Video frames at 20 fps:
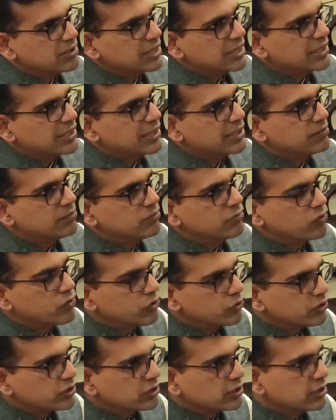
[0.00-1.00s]
slightly
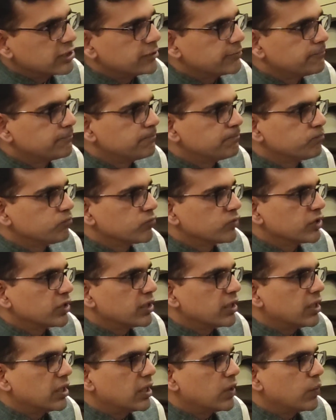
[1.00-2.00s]
more
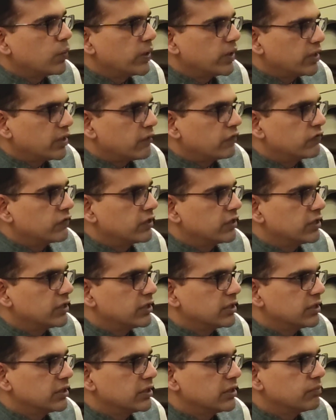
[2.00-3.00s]
aware of
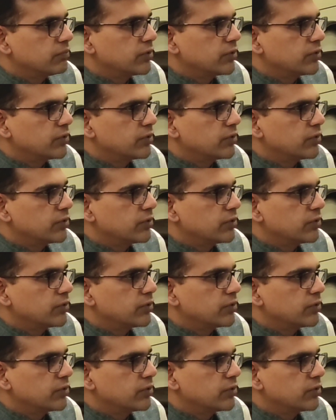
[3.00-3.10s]
the